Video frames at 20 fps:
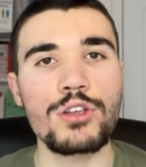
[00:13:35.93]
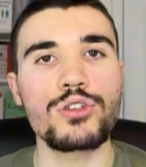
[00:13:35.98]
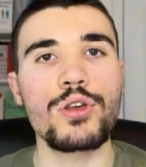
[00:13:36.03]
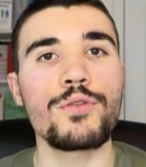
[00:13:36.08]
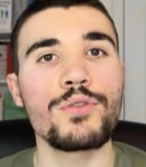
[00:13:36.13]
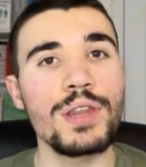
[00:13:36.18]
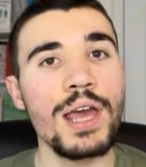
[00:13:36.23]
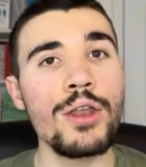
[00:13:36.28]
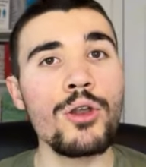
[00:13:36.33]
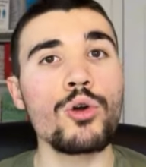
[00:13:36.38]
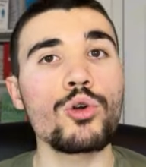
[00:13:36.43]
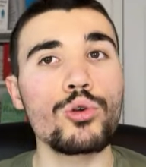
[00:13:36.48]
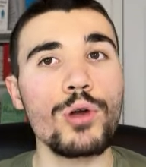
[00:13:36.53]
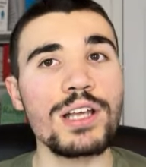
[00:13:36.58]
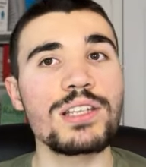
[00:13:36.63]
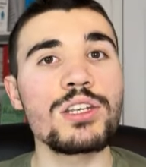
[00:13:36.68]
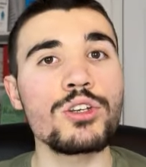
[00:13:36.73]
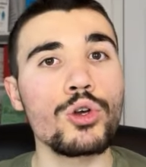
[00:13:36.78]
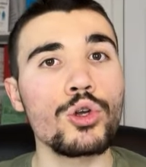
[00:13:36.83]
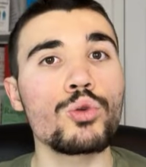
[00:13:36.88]
So if they're not
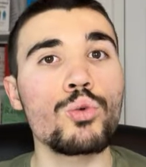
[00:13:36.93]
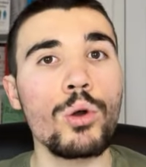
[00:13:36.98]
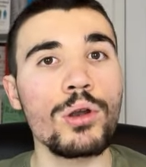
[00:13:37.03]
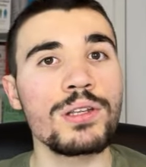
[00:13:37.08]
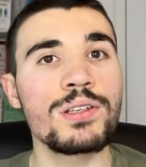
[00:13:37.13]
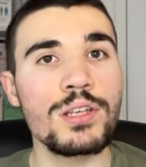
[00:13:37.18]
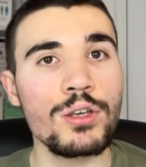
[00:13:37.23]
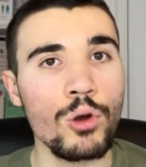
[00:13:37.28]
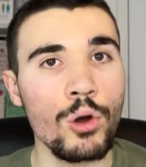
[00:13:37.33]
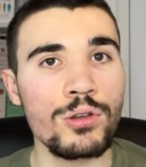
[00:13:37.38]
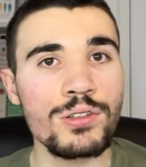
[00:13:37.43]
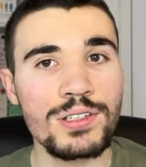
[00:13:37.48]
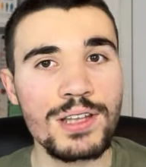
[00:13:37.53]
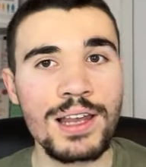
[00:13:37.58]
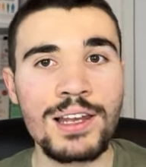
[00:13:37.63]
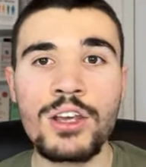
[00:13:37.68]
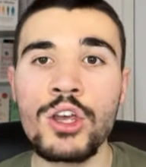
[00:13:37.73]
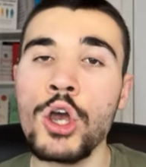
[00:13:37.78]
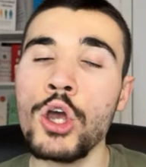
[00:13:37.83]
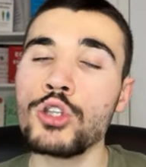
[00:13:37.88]
creating good quality
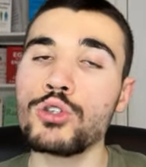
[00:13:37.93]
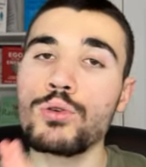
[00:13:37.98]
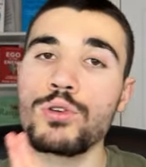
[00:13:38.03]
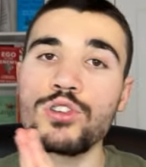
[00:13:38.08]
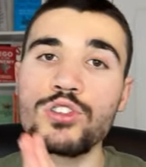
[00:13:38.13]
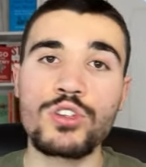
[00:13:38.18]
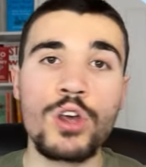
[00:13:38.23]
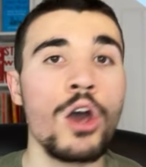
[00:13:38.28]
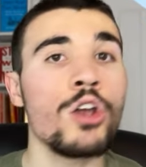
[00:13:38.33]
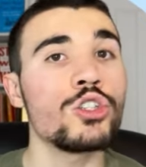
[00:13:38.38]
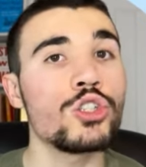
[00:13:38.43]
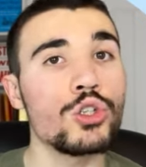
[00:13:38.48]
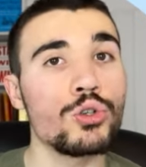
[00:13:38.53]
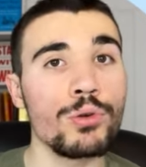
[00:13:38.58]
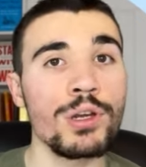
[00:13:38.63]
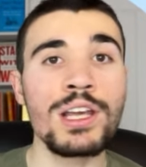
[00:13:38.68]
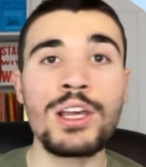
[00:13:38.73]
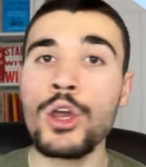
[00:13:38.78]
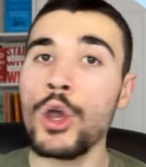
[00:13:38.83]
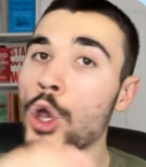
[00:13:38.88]
content to a certain
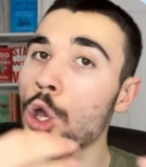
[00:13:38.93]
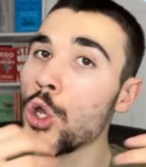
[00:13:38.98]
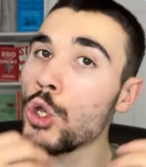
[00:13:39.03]
degree,